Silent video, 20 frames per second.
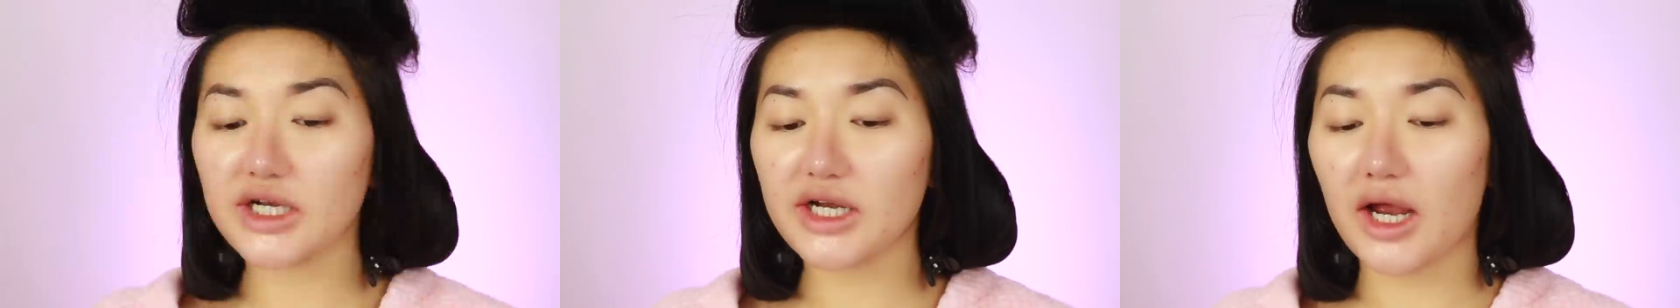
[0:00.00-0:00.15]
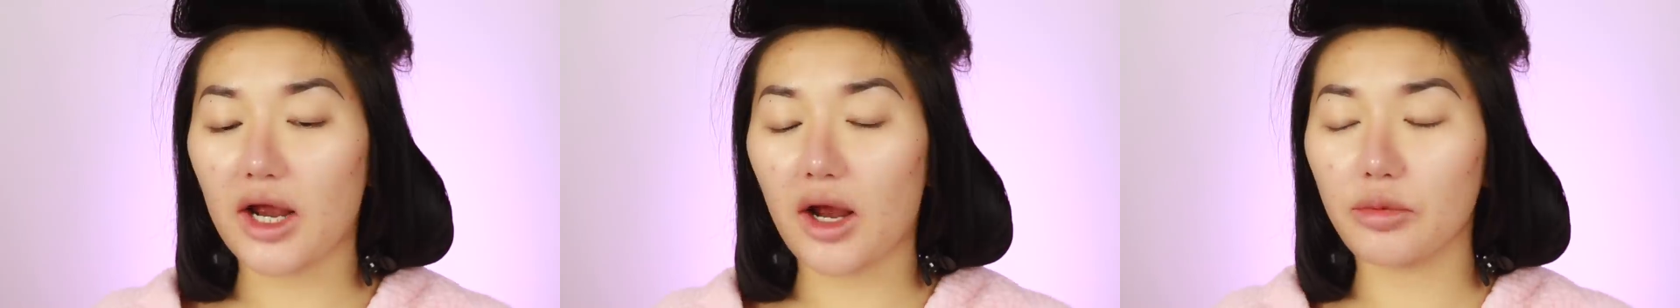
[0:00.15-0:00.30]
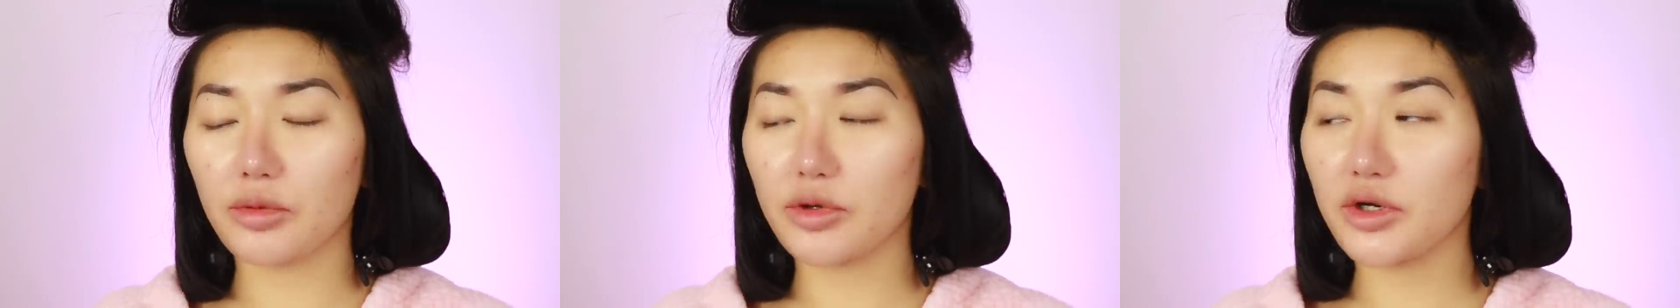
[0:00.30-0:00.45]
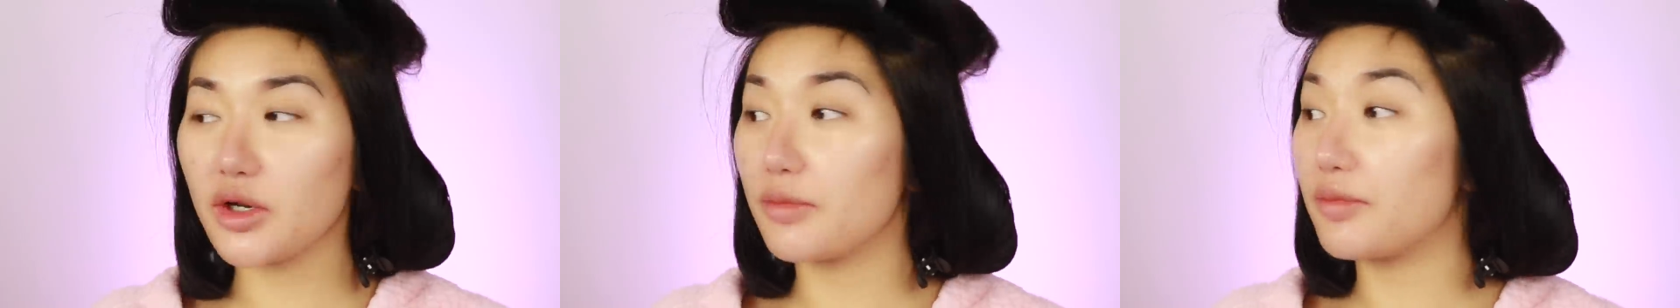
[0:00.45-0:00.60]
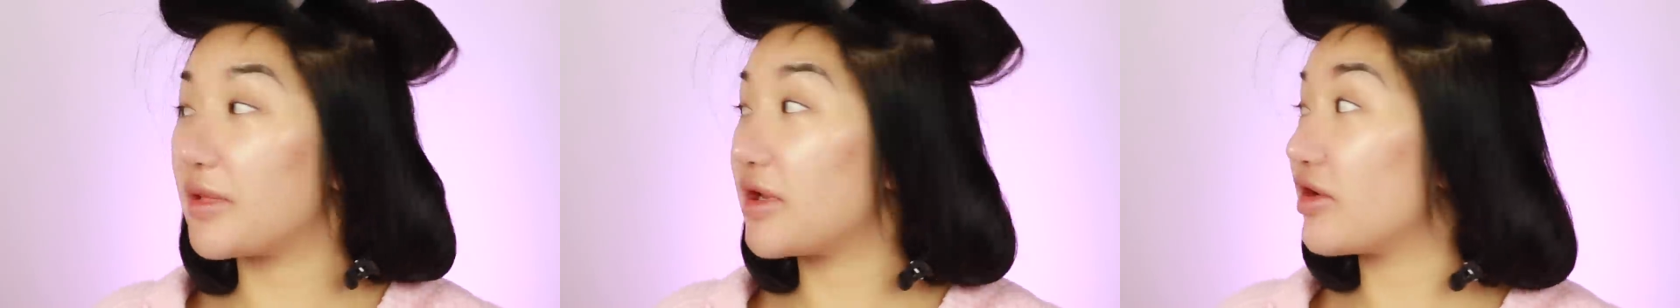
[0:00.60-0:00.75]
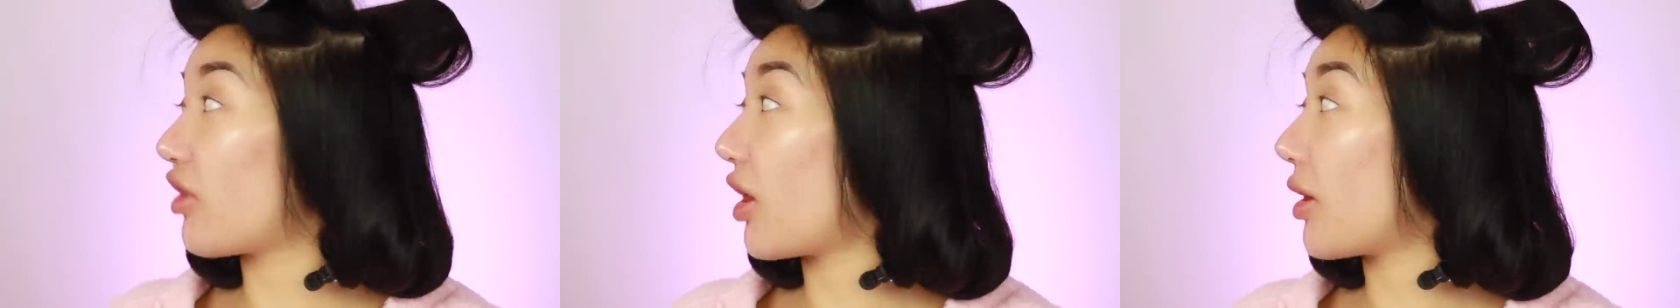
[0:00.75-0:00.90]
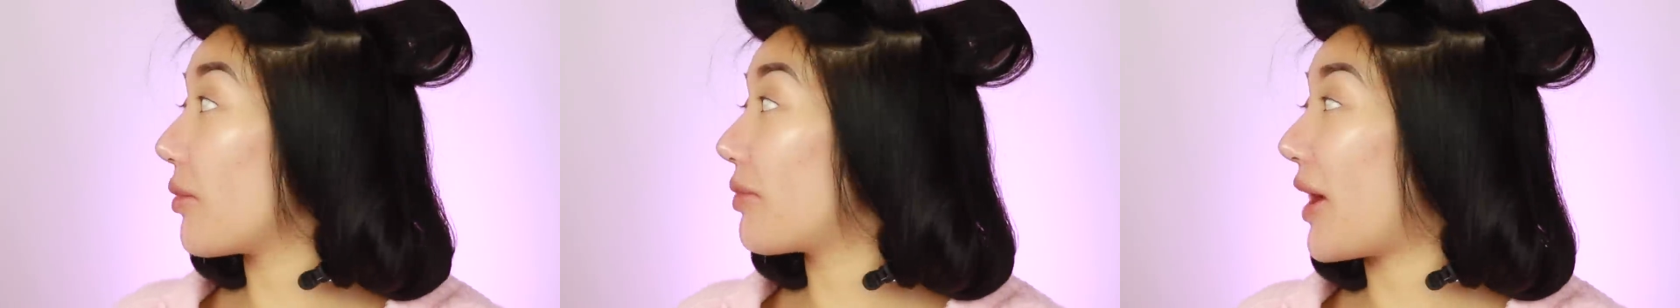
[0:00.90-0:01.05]
Okay, I'm gonna
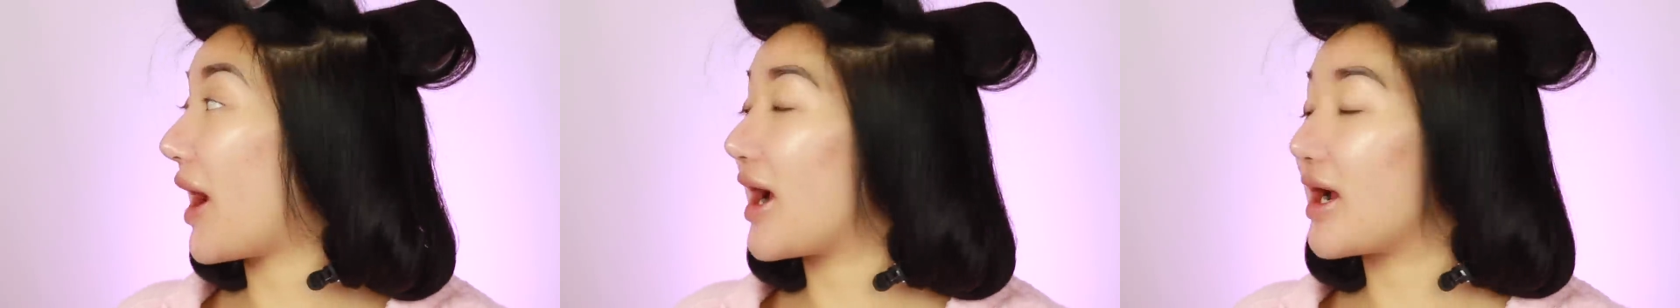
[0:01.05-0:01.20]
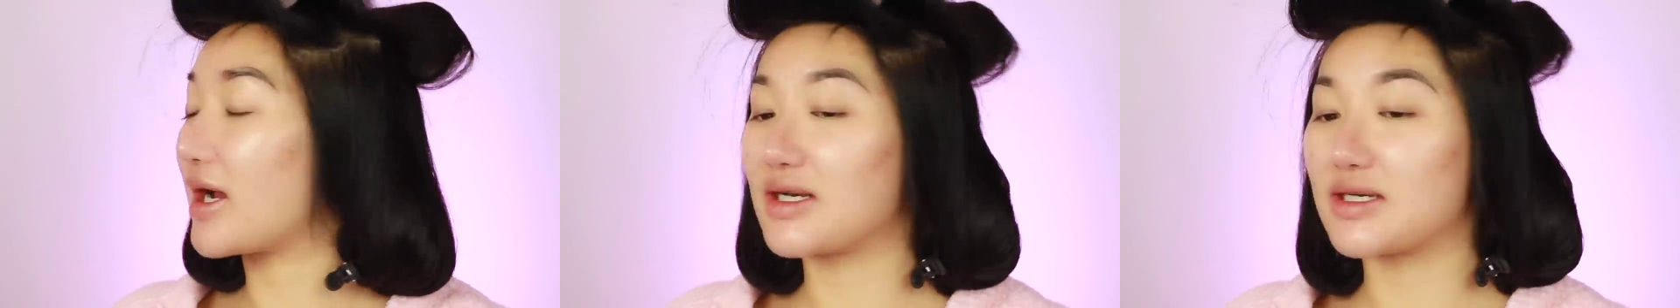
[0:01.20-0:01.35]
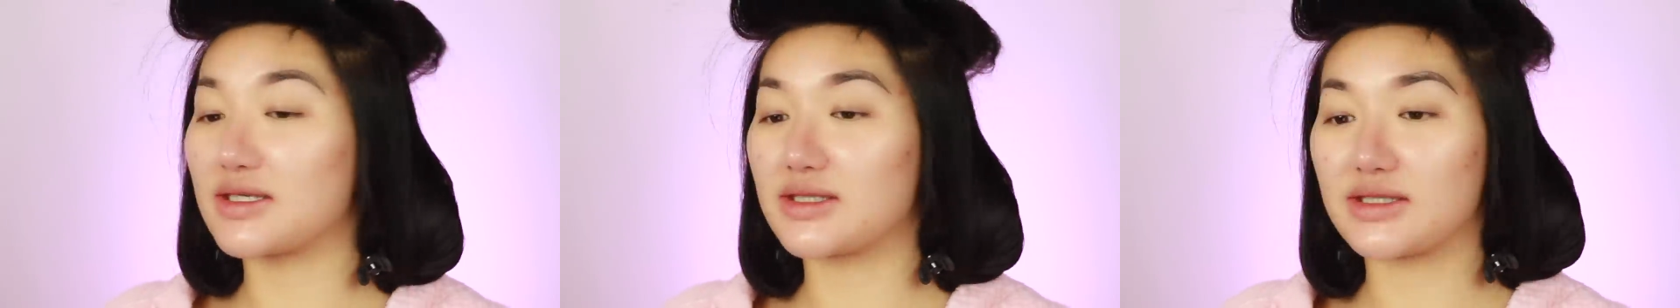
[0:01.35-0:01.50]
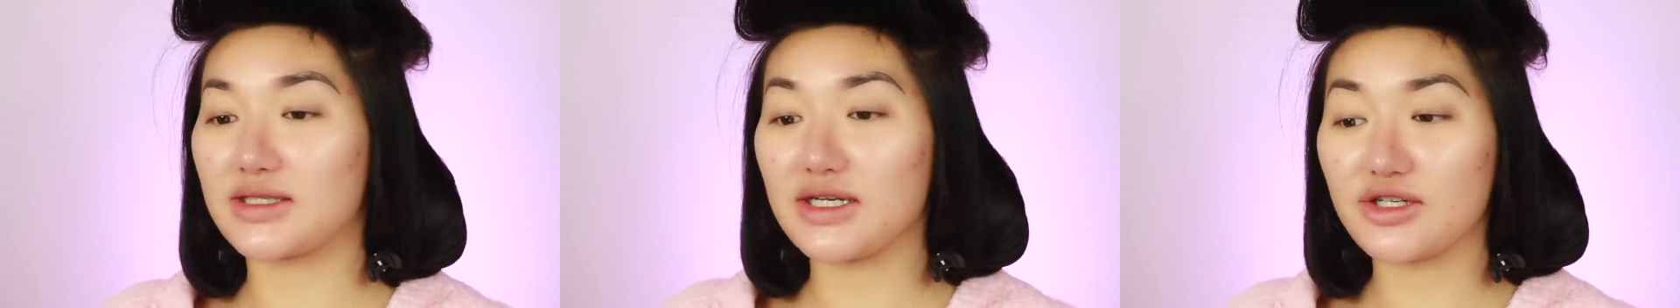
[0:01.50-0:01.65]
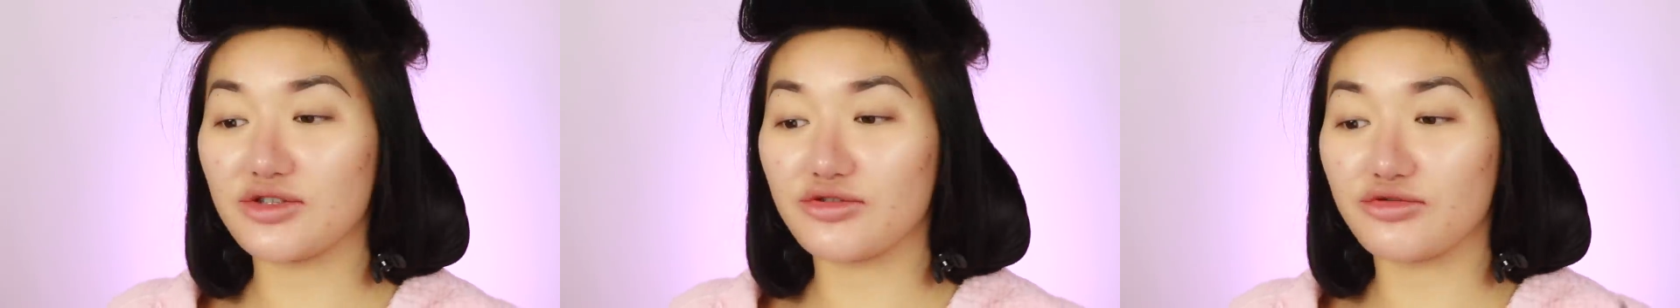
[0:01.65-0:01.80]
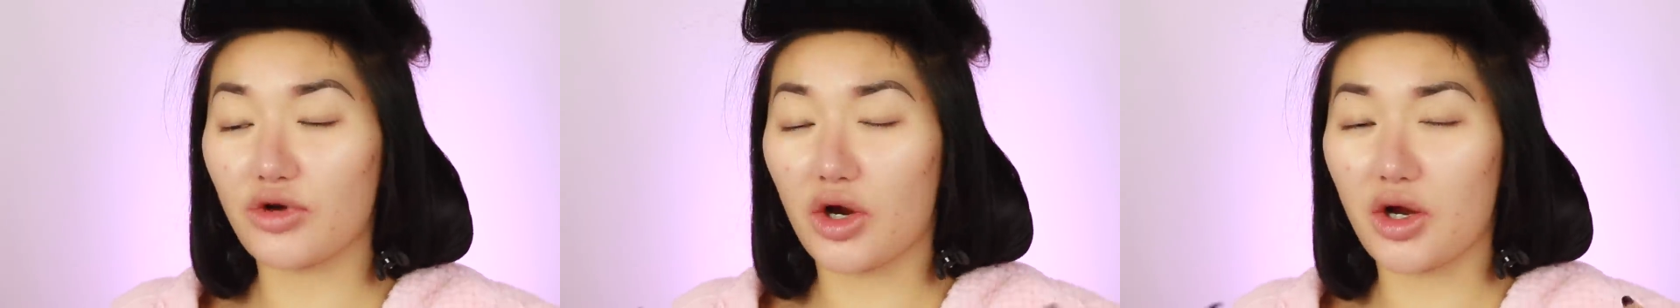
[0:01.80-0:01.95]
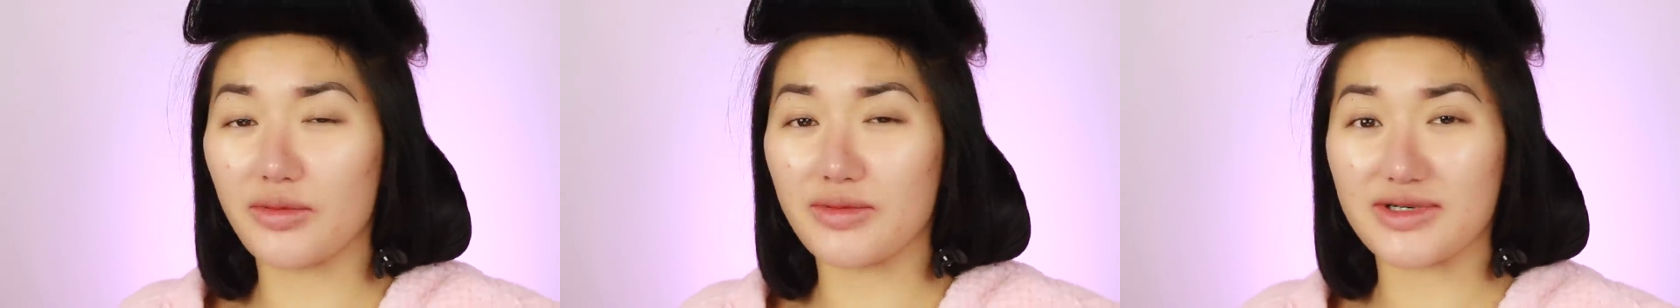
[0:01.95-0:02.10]
be right back because this
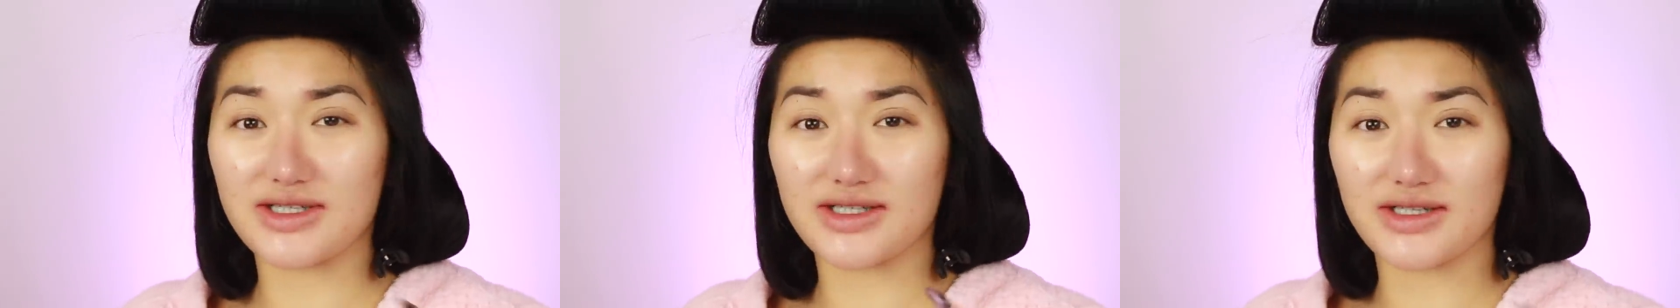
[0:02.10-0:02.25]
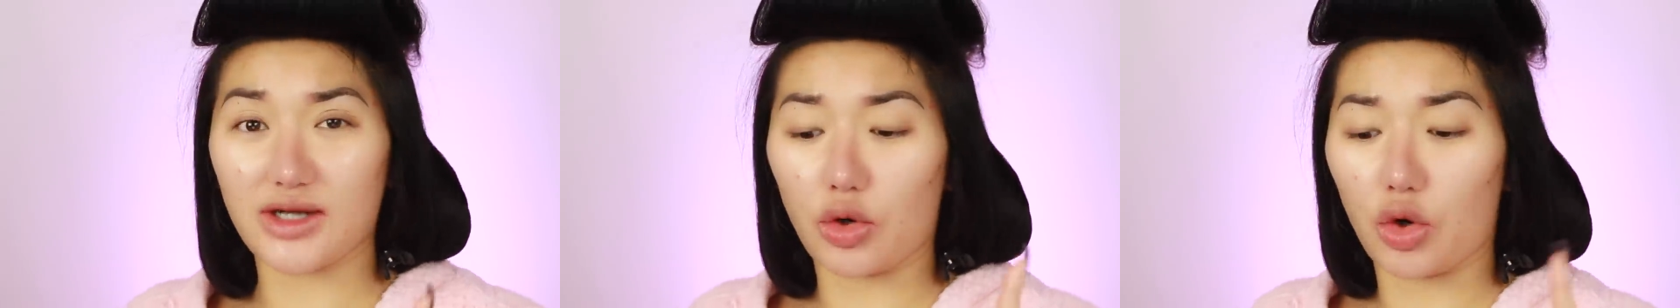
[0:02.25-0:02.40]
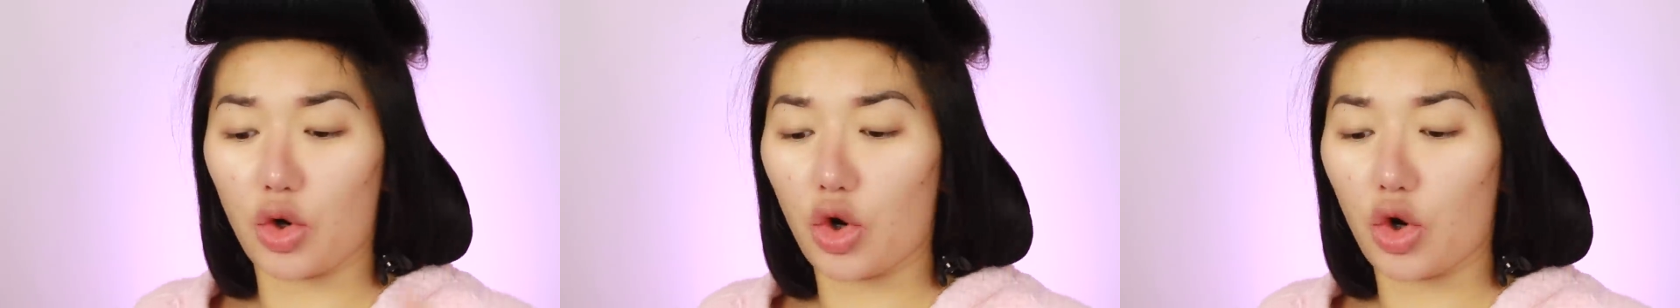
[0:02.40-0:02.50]
robe is so